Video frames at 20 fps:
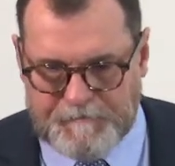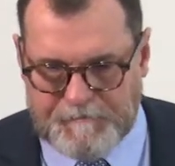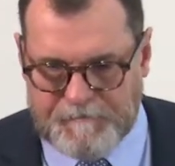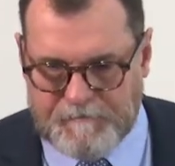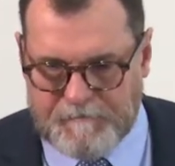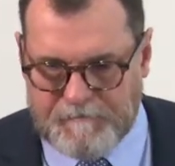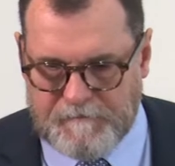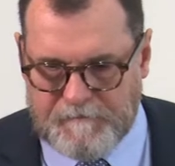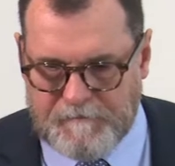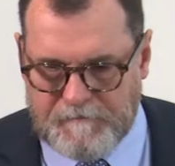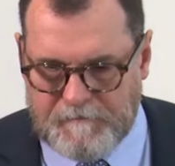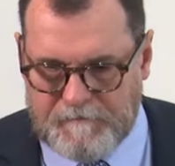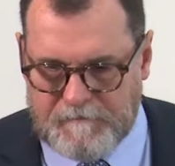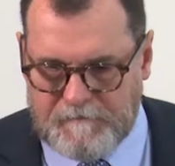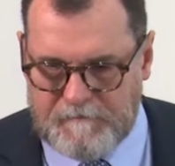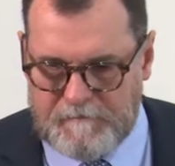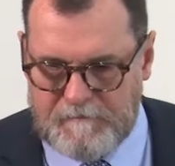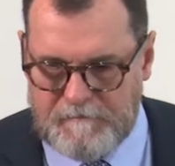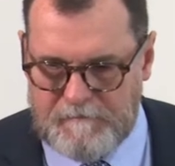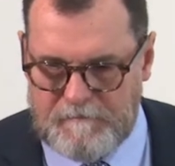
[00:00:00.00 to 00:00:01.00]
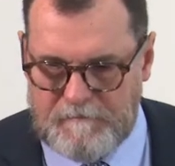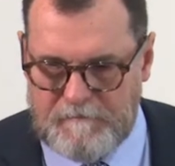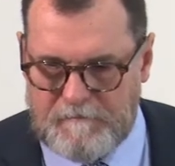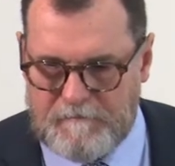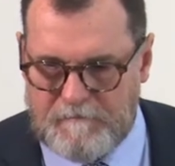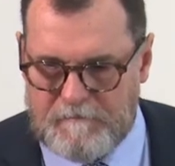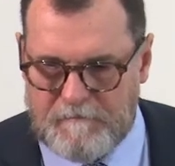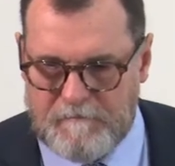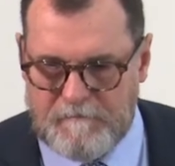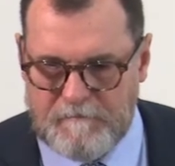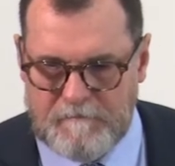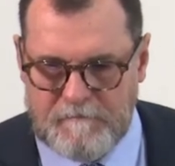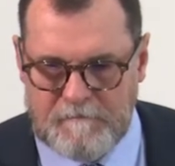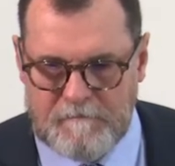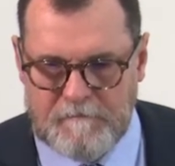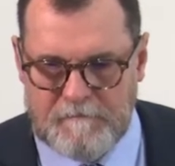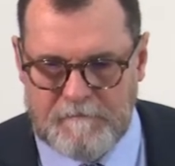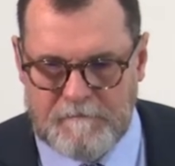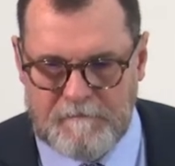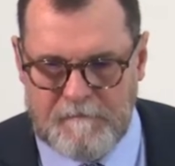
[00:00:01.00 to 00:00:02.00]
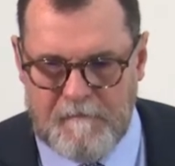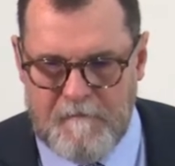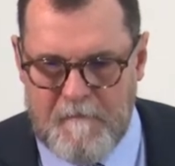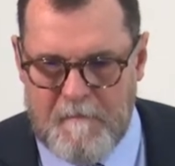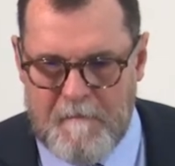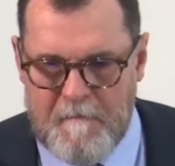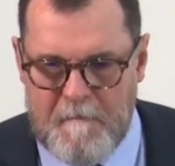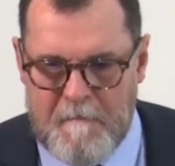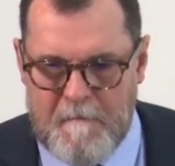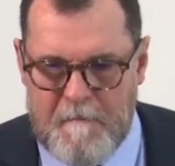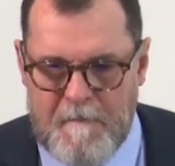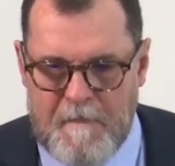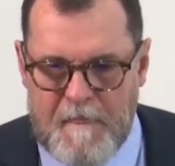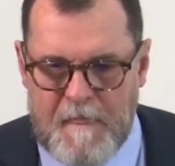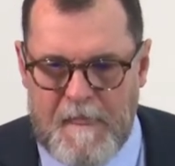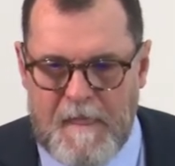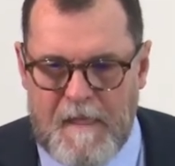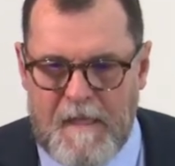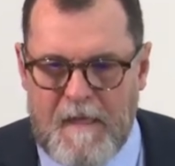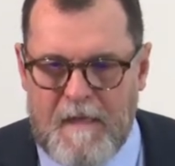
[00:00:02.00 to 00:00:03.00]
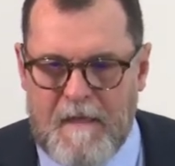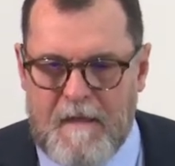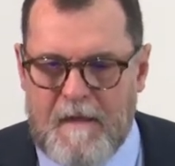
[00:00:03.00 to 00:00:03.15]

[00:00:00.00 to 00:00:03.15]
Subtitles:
[no speech]